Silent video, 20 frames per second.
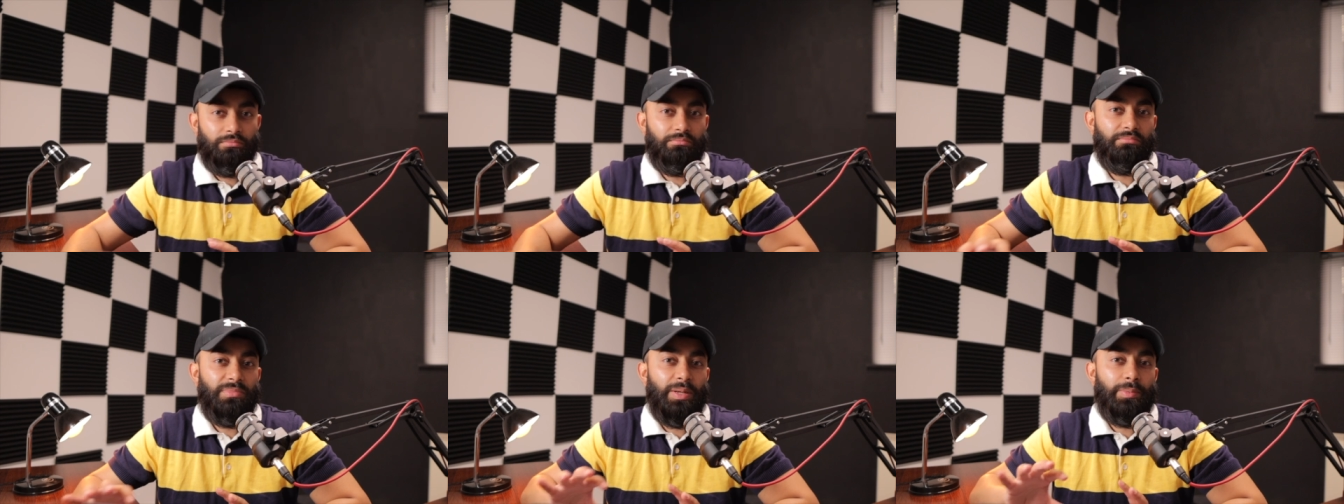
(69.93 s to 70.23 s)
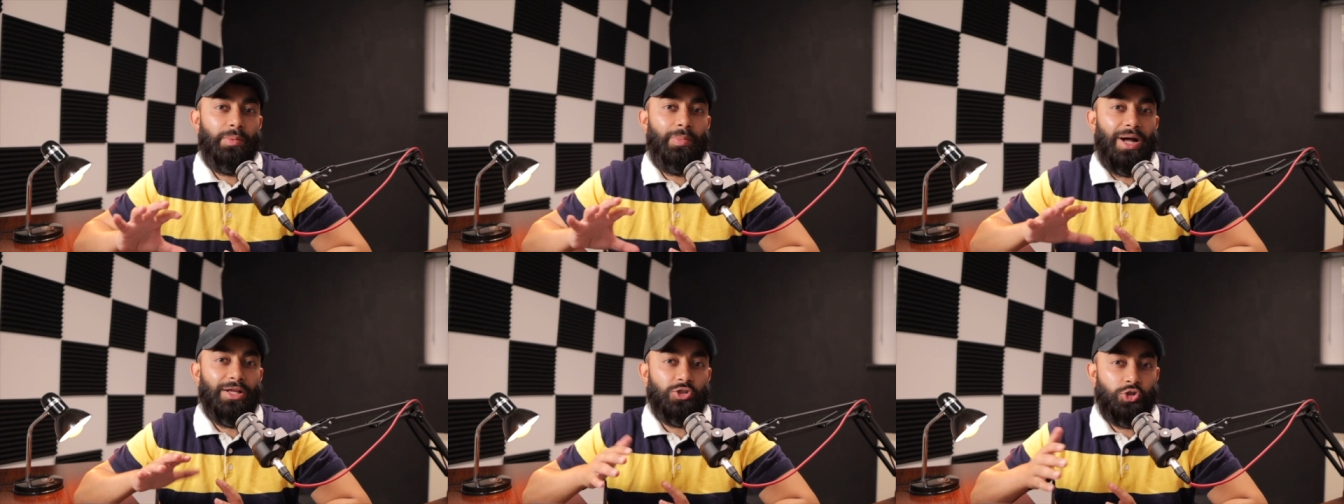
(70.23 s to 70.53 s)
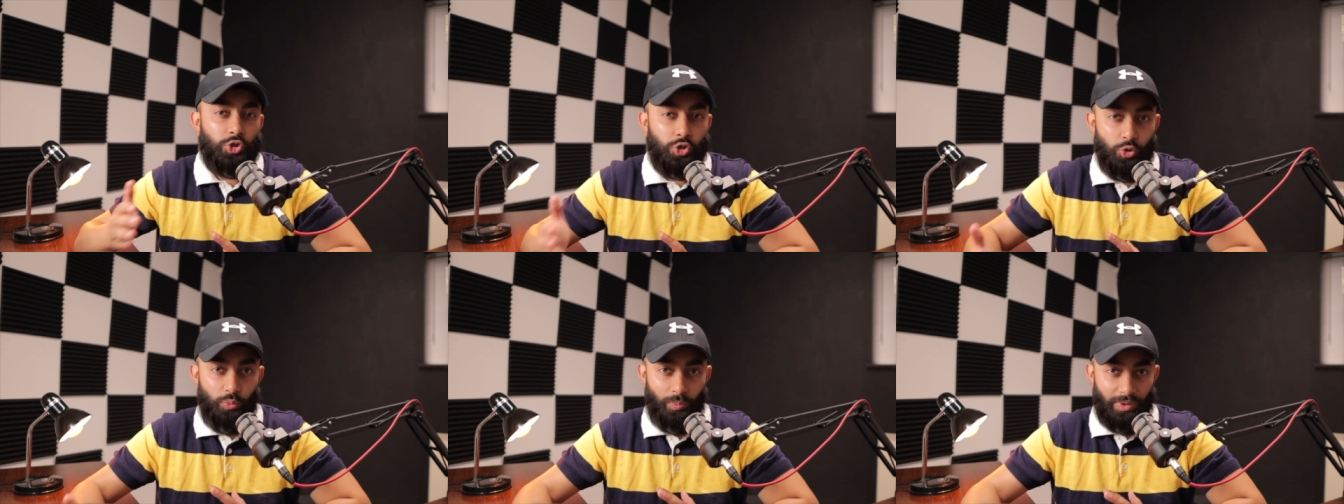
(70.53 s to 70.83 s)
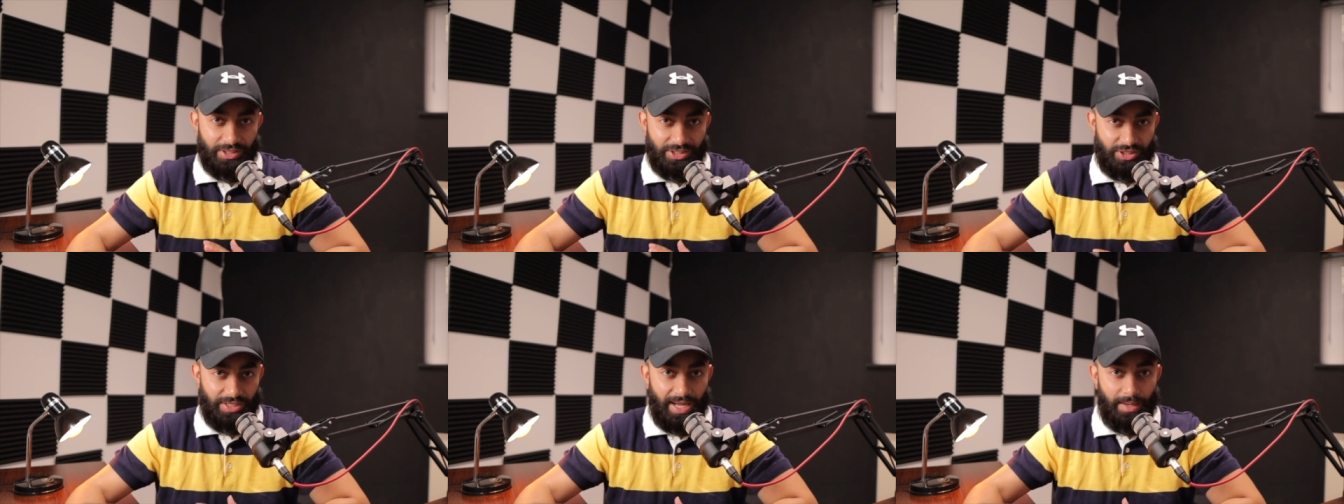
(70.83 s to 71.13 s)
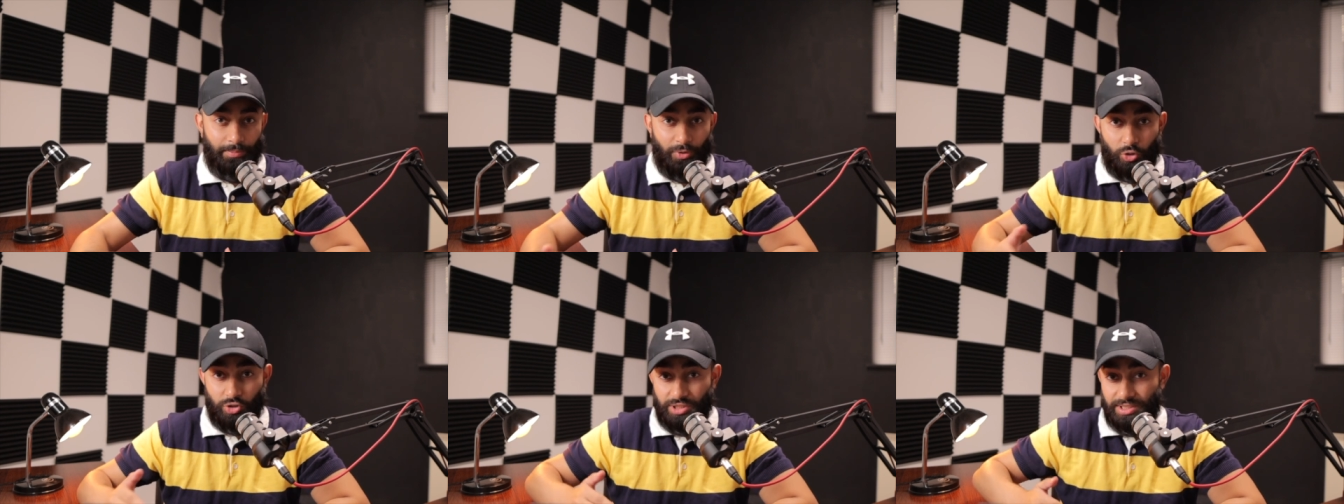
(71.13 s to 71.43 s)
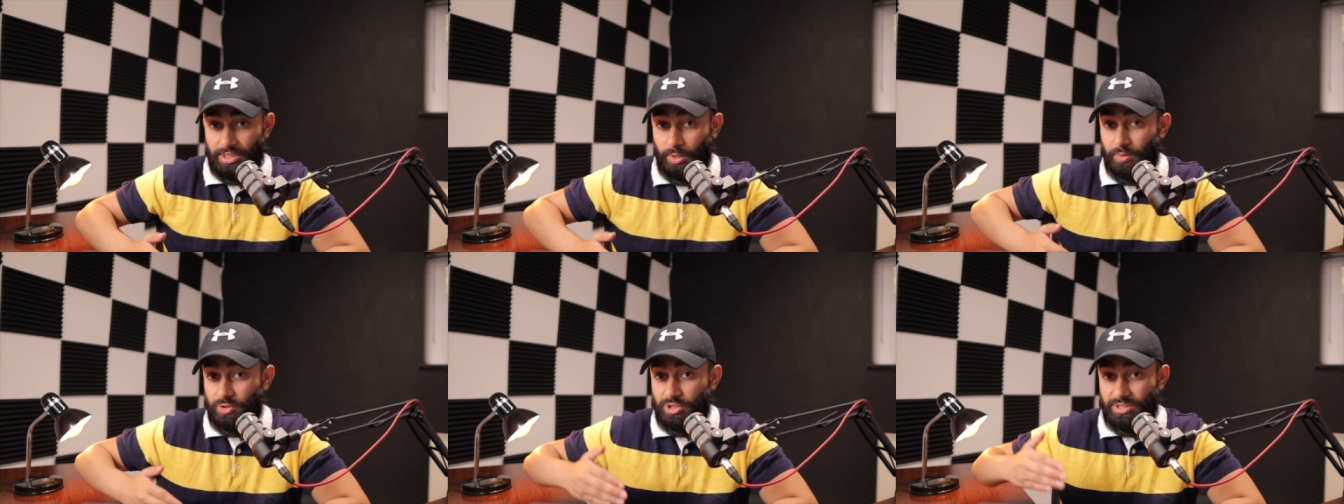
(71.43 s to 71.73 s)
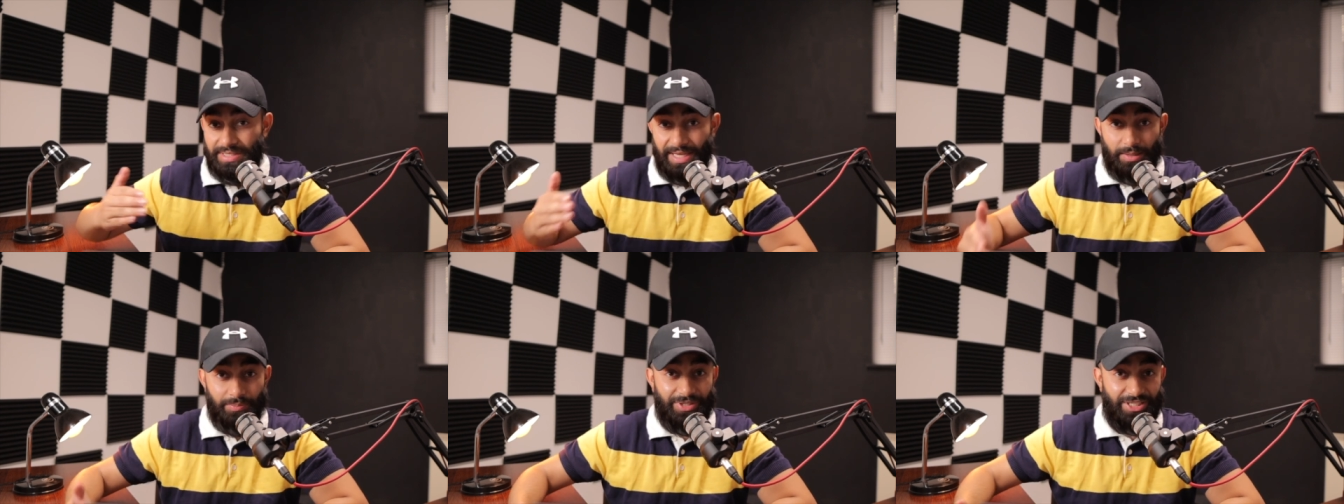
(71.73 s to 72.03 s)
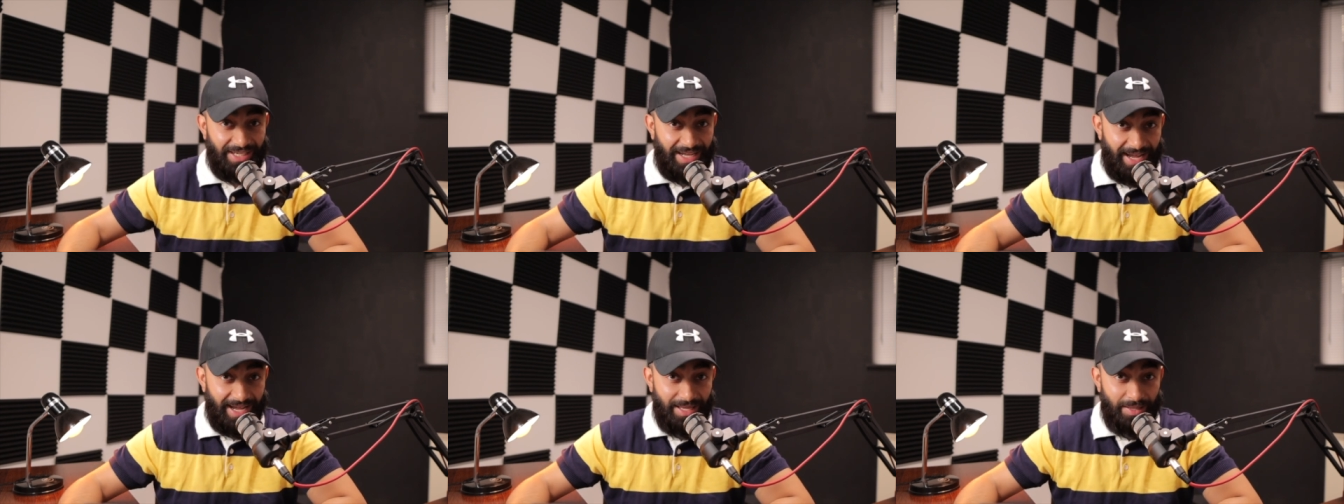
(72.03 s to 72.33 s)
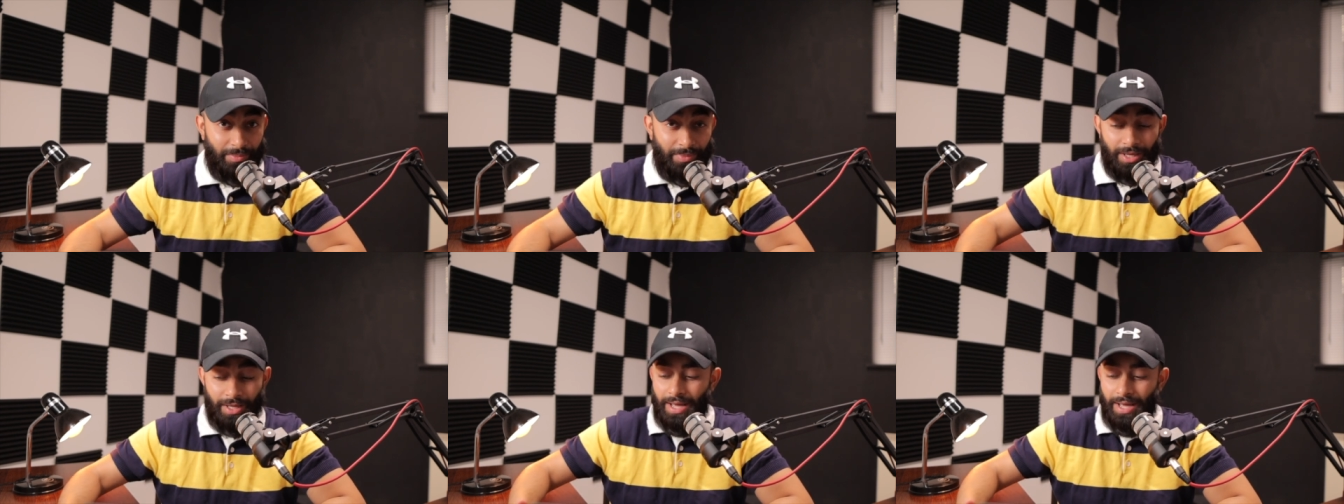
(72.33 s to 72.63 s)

maybe about two months time because it's going to take me time